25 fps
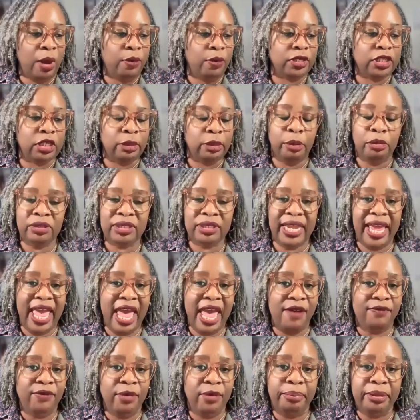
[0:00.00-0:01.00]
was supposed to
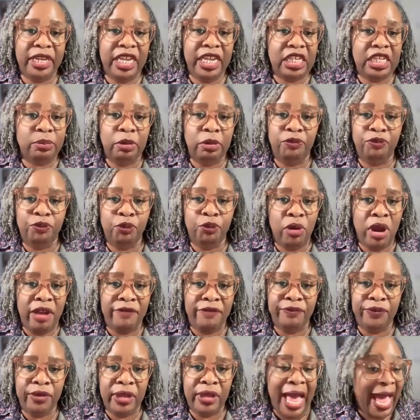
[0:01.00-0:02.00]
have in place before I
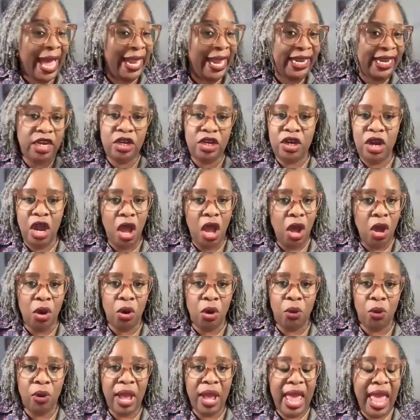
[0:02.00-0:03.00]
feel. I didn't
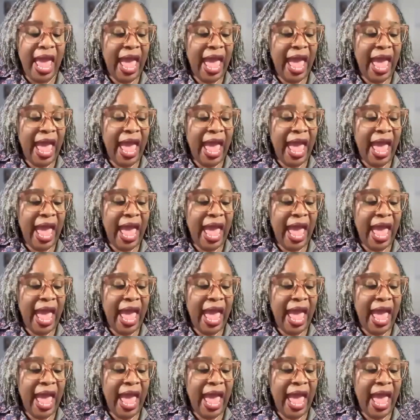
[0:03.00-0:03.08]
know.